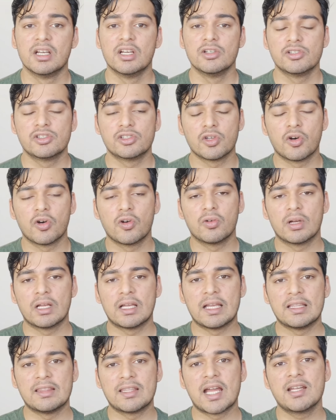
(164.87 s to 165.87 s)
So
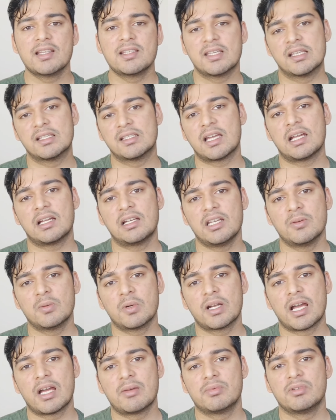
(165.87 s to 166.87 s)
that is exactly
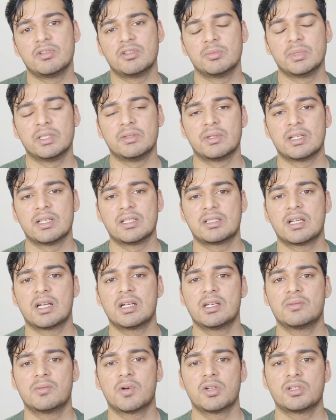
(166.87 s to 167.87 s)
what happened to me when I
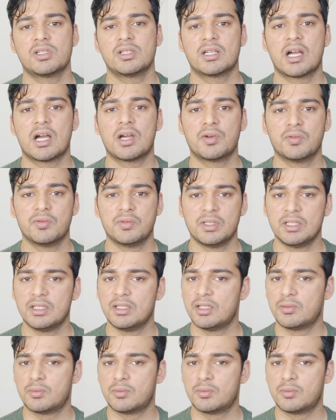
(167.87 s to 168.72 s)
started watching Aruvi.